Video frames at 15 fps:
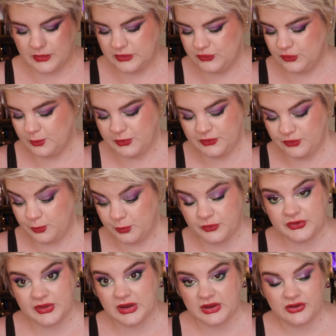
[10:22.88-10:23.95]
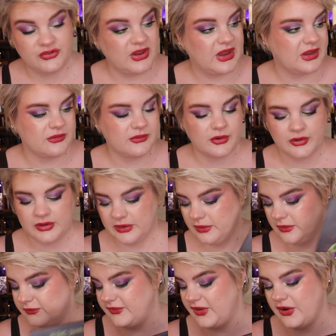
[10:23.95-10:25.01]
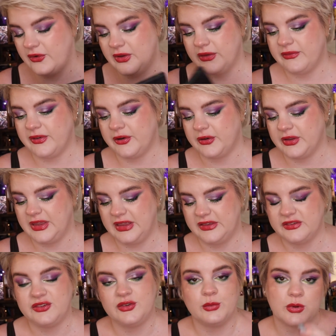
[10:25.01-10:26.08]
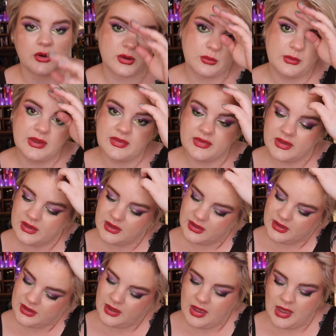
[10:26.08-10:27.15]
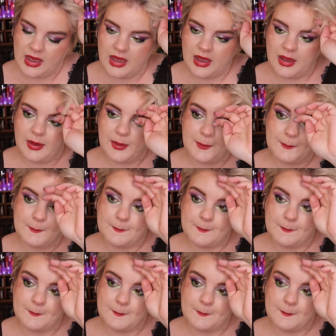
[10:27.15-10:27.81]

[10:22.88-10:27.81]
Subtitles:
Super, super stunning shade. Very, very, very easy to work with. Yeah,